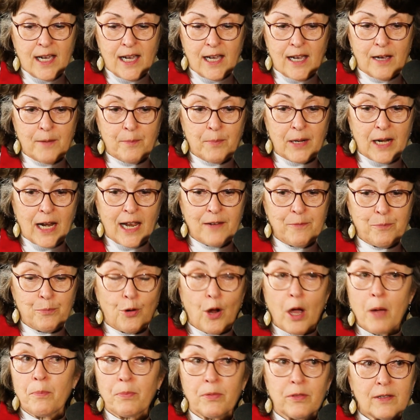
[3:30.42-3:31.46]
But I
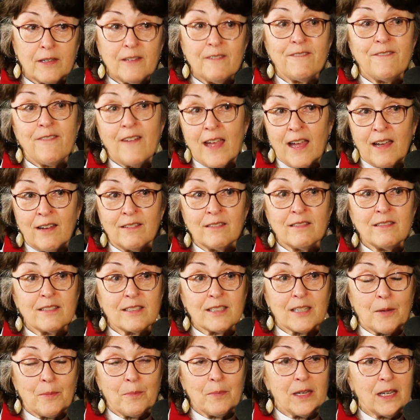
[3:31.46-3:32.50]
promptly found
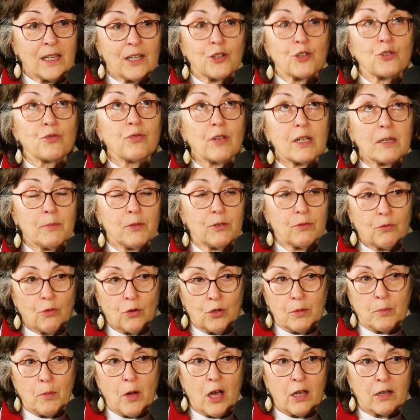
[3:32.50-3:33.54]
some incredible
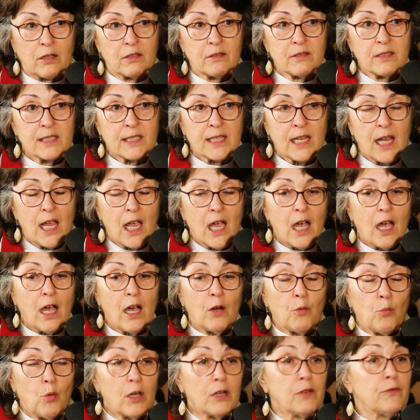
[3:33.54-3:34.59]
role models,
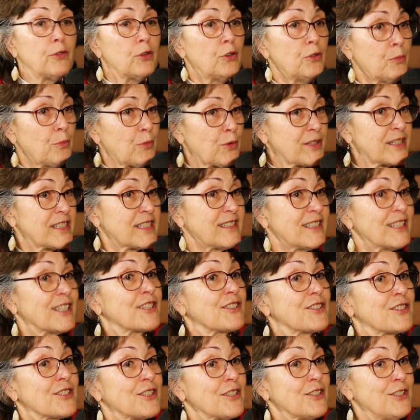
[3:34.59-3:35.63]
one of whom was
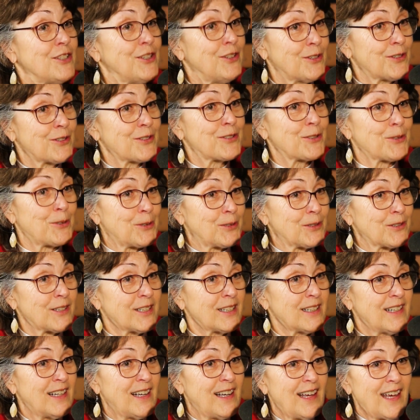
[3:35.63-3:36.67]
6 years old.
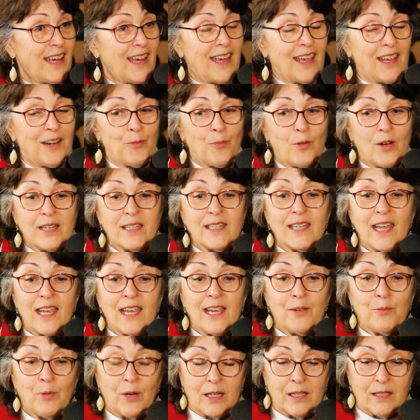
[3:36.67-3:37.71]
And one
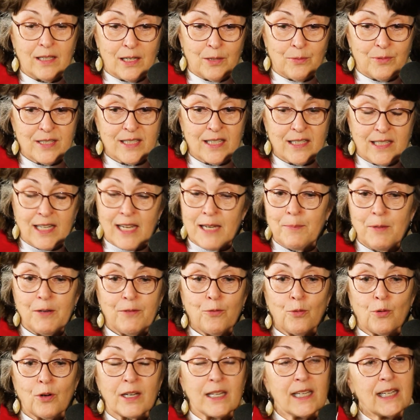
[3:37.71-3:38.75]
day when it was the day
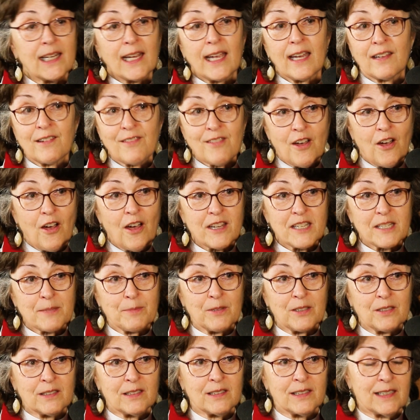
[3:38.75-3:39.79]
before getting out of the
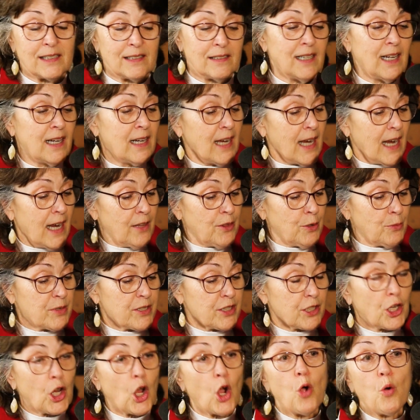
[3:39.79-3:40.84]
hospital, and there was
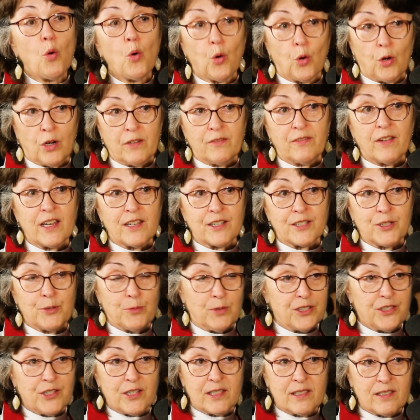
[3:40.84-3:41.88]
a cohort of us who
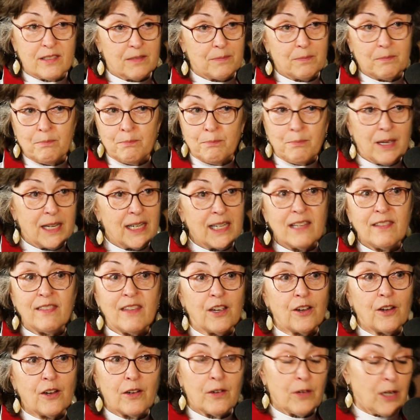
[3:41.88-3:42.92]
had just been in
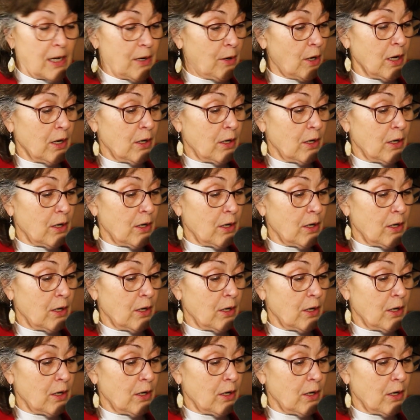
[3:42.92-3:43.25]
there